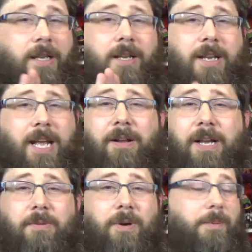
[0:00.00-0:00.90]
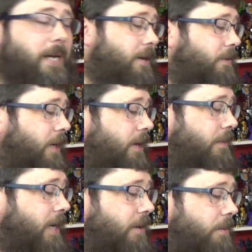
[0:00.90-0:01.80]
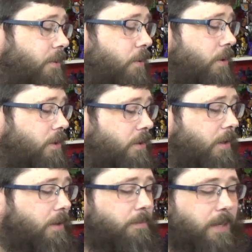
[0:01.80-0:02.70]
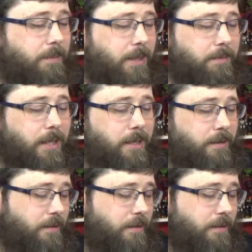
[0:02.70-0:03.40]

Now you don't have to worry about it. I won't hear about it on the boards or something. Blah blah blah.